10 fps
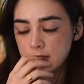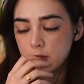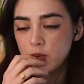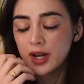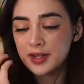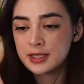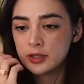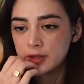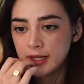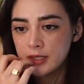Why this
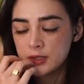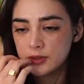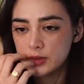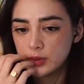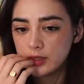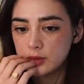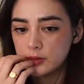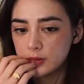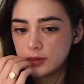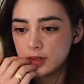location as well?
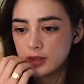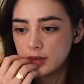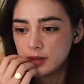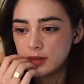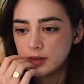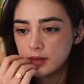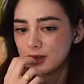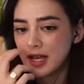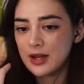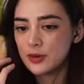
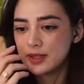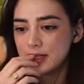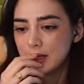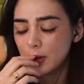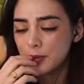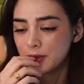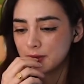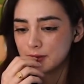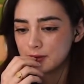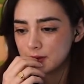Out in the
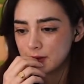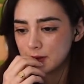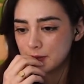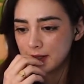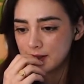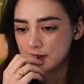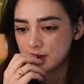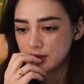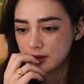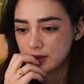open compared
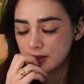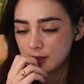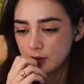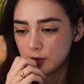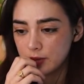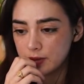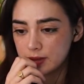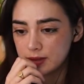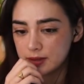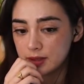to the other
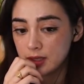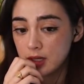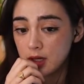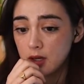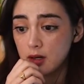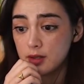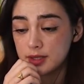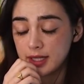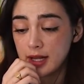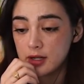ones. Oh, there's a
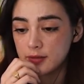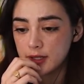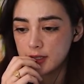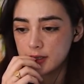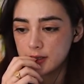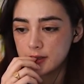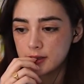caravan here.